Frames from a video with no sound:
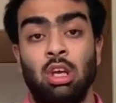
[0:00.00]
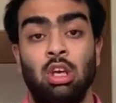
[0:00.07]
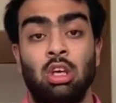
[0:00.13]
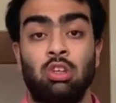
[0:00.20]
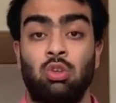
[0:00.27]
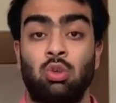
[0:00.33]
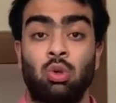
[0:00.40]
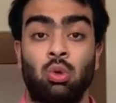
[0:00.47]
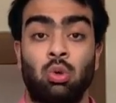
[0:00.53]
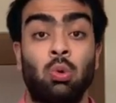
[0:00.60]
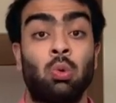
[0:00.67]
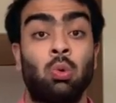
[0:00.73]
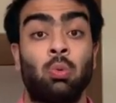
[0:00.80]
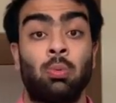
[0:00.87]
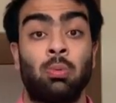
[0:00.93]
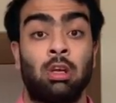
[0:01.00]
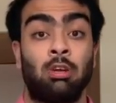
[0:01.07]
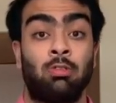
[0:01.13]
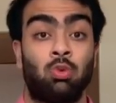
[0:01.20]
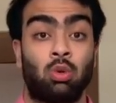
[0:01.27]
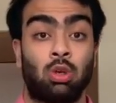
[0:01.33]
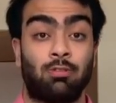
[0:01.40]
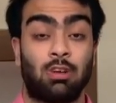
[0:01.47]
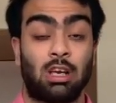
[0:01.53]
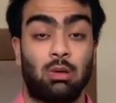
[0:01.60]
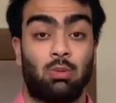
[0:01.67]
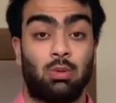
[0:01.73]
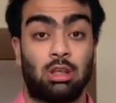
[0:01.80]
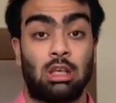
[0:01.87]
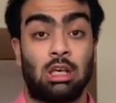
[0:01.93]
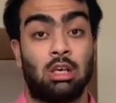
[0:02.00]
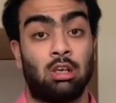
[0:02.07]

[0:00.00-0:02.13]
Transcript: So if you are fine with that,